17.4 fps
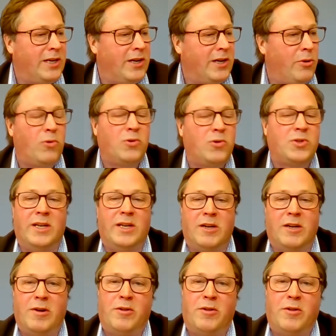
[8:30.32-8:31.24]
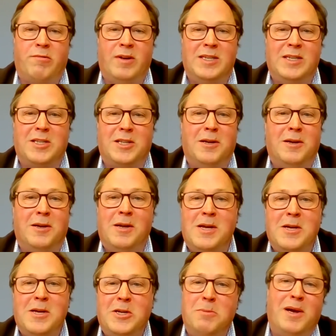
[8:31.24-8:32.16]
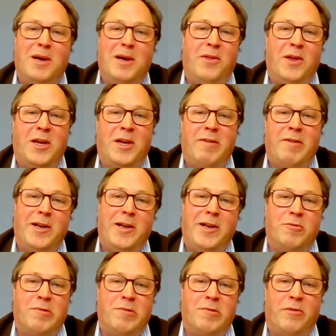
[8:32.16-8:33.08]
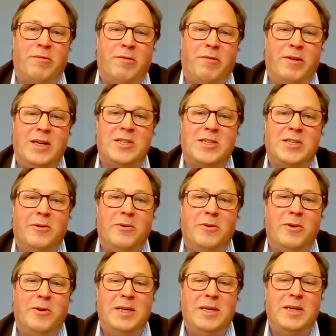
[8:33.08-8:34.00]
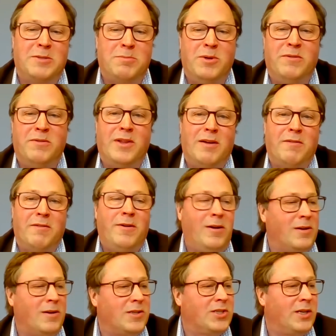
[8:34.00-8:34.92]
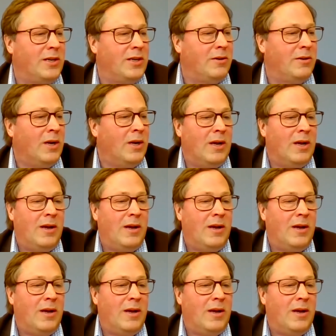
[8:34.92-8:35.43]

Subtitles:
quarterly growth rates that you might think are annual growth rates. So I mean, it's moving that fast. So